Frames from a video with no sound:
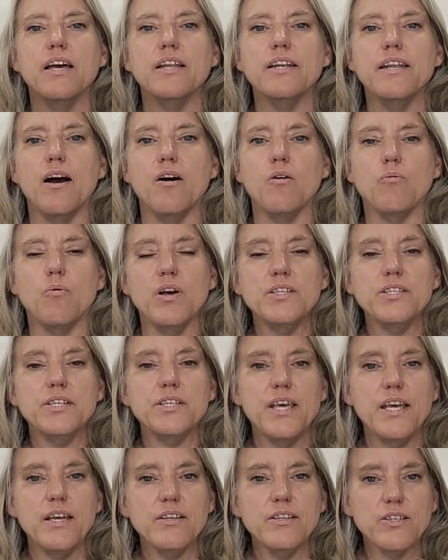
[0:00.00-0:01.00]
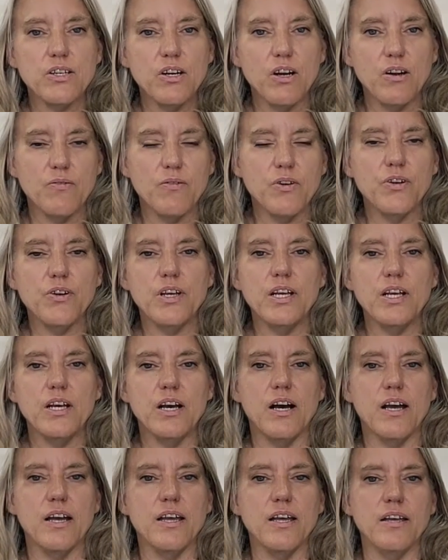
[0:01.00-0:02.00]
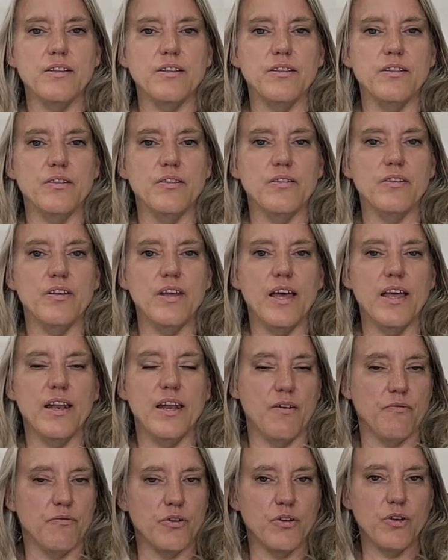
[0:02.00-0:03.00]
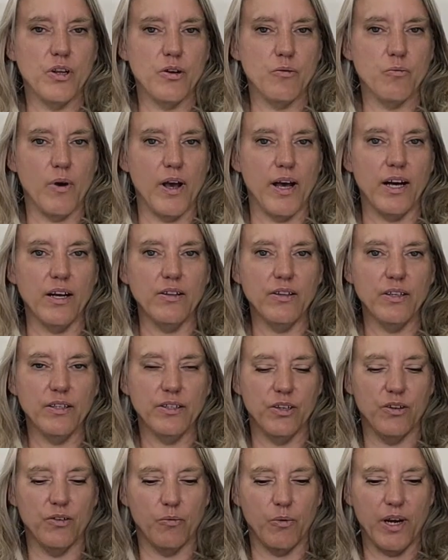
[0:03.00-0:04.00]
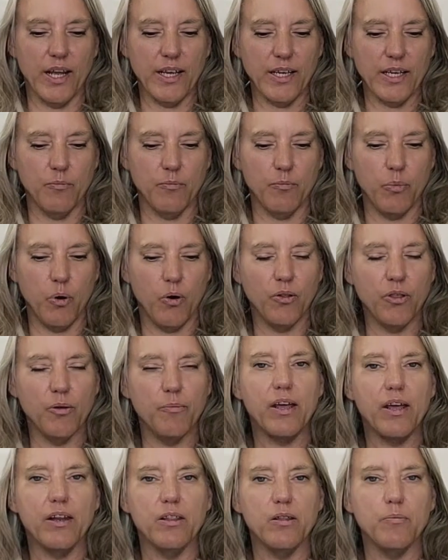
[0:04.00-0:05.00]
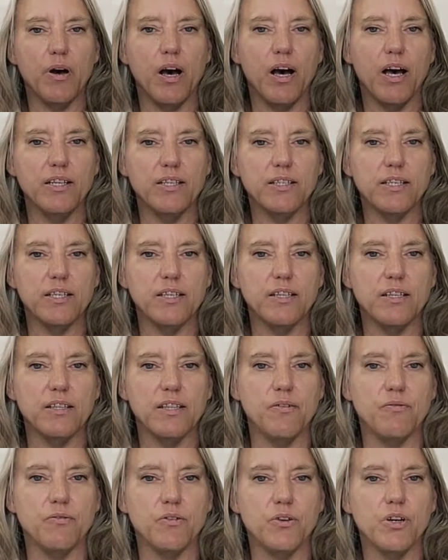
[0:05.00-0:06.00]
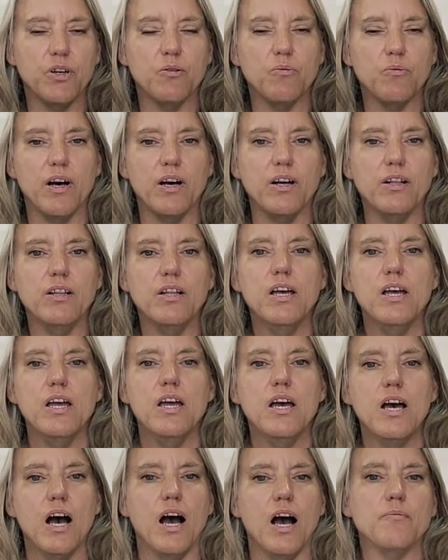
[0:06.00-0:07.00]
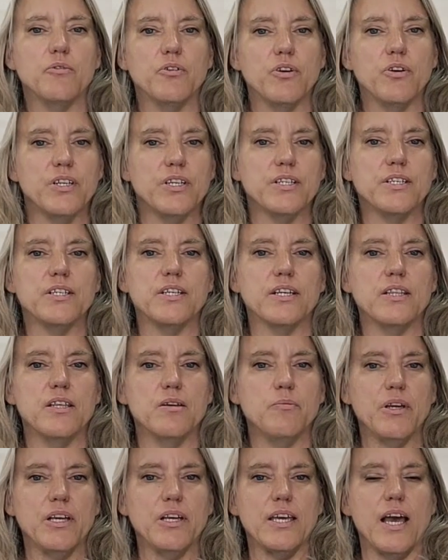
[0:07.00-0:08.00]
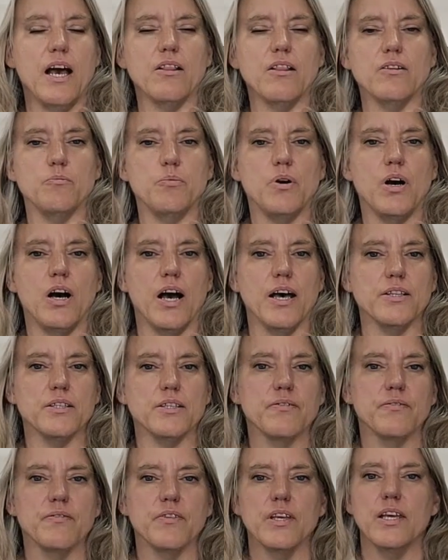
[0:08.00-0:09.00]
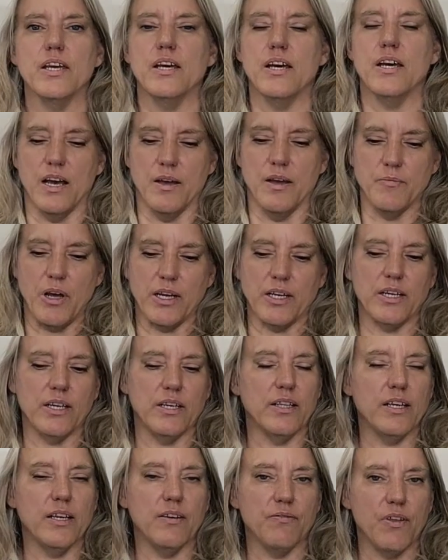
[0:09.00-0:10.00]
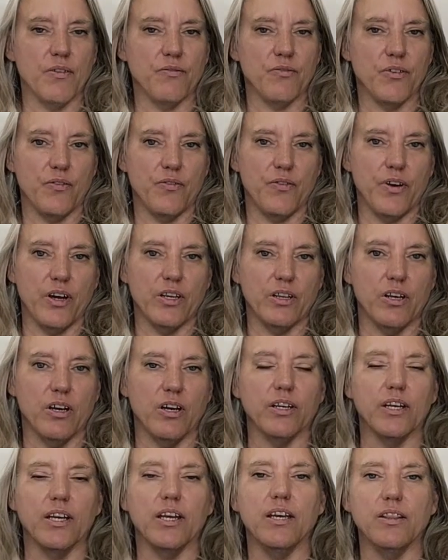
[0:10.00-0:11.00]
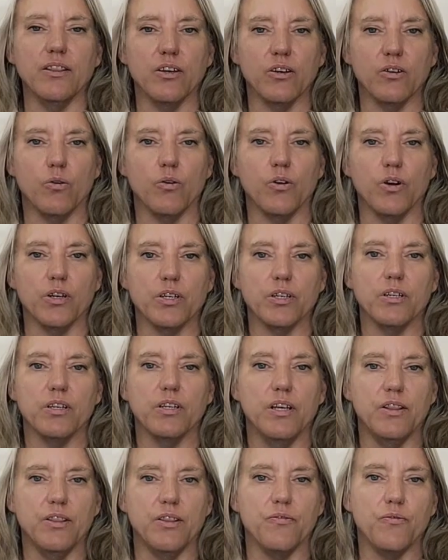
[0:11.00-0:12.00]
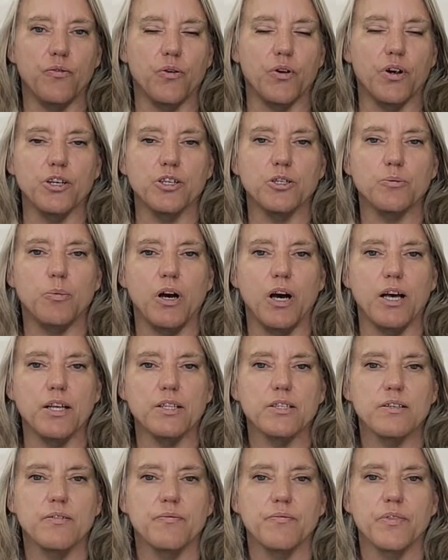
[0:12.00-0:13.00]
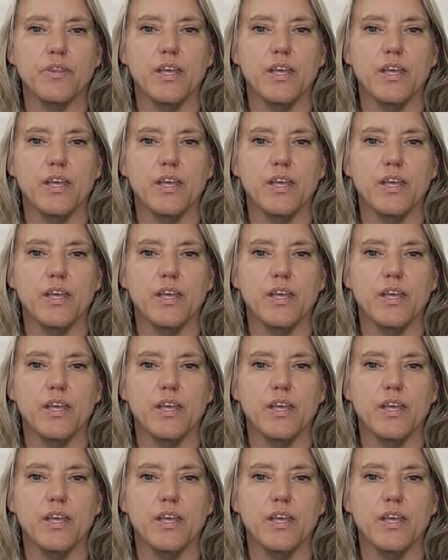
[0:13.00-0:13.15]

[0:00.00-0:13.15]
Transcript: Now, once they start rooting and have rooted well, you know, when I can pull them out of the pot and see that they've rooted well, I'm going to stick them in gallon pots. I'm not going to leave them for very long in the 4-inch pots.